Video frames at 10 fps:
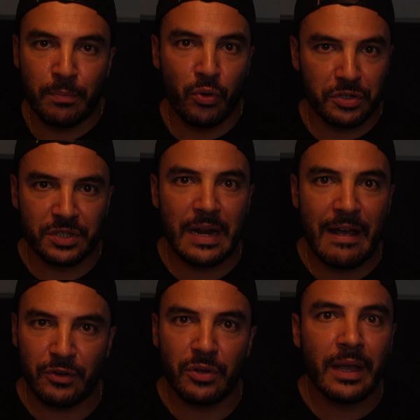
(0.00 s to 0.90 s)
portion
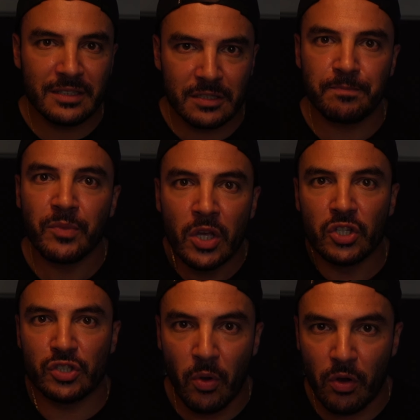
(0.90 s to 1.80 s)
after you get some
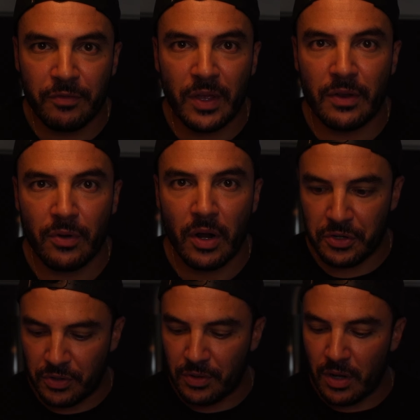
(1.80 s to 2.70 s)
smoke flavor on
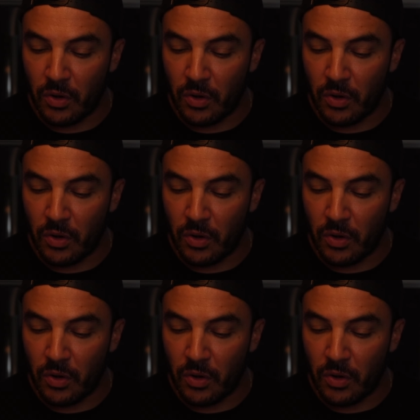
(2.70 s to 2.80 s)
your,